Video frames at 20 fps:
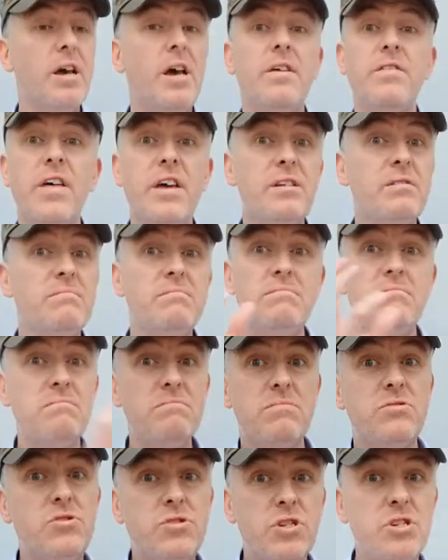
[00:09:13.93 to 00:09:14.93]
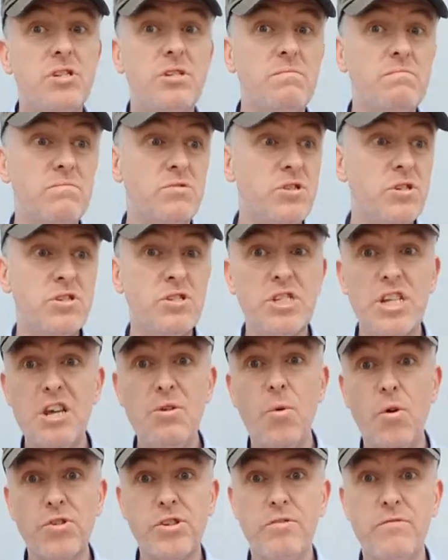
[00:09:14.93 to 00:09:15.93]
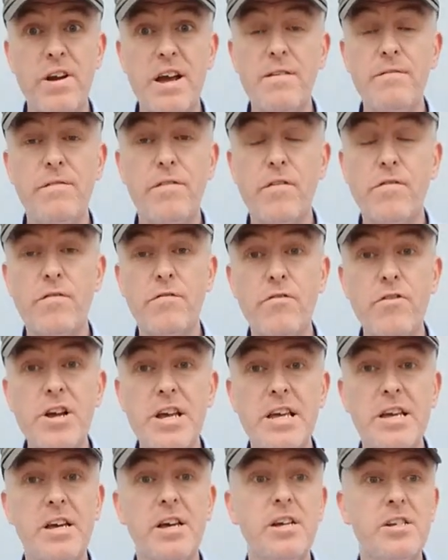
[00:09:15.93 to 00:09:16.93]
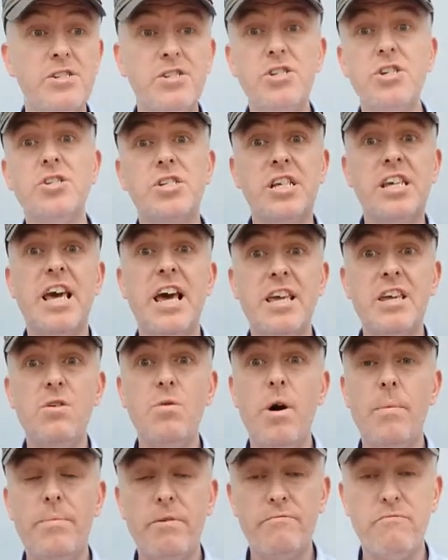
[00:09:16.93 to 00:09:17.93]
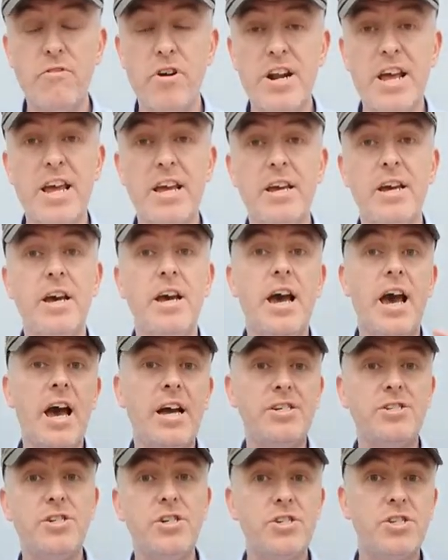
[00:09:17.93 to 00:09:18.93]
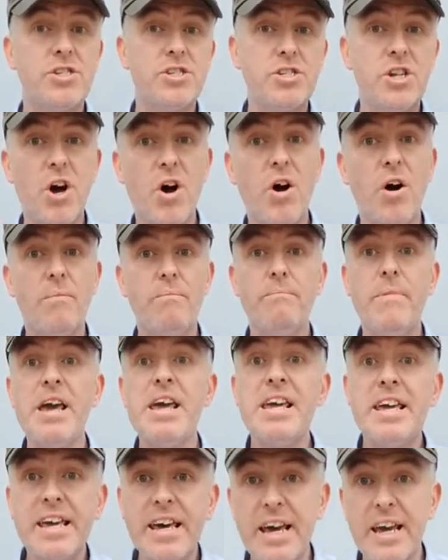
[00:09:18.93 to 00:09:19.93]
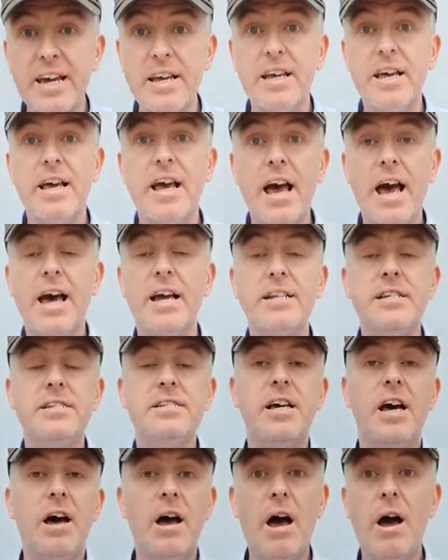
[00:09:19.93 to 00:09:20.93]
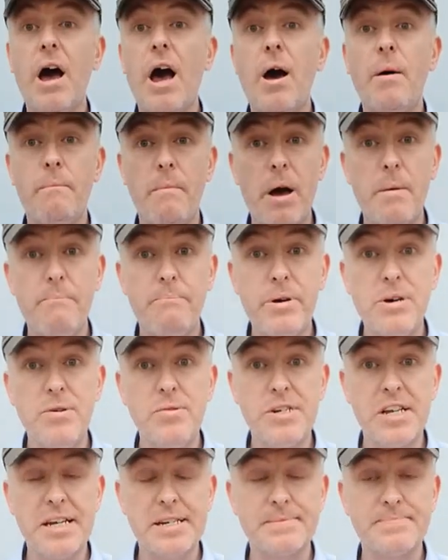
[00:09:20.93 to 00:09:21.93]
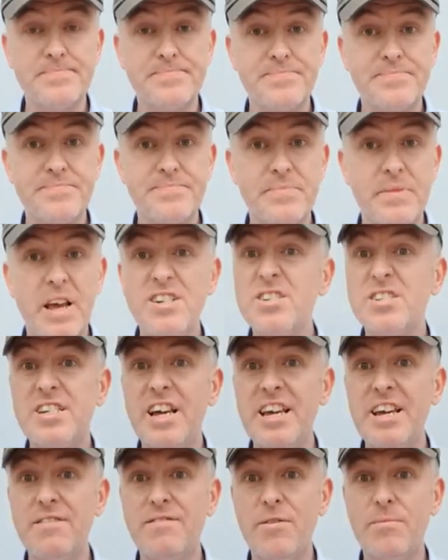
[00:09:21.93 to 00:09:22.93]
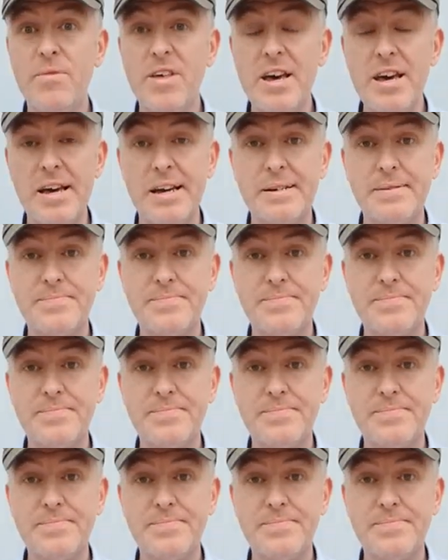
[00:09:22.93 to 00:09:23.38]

then just see what's around for free, just to get you up and running, and just start making and building, and just take it from there.